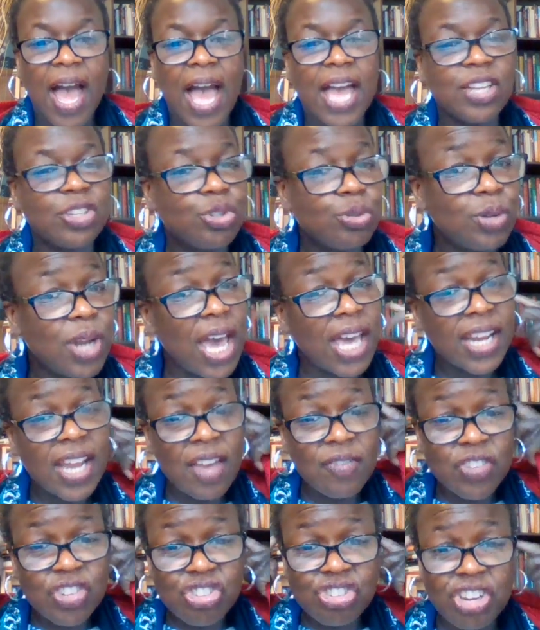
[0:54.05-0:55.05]
I do not
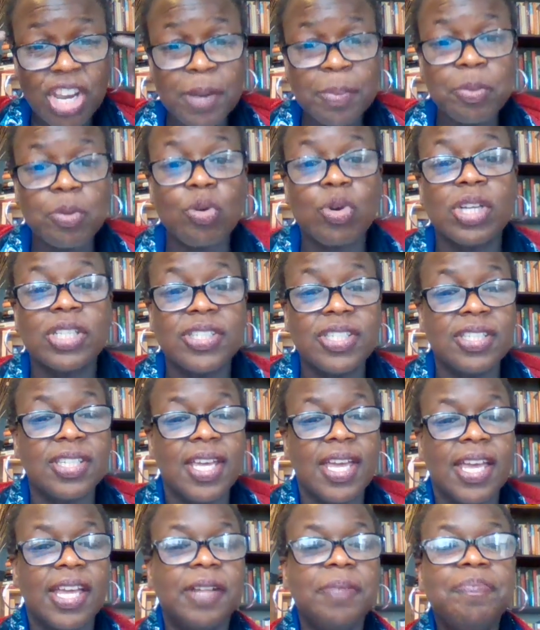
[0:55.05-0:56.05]
have a shaper on
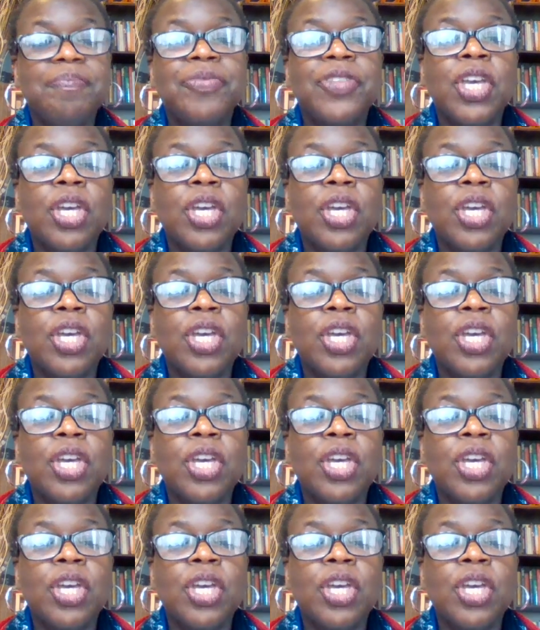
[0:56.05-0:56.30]
today.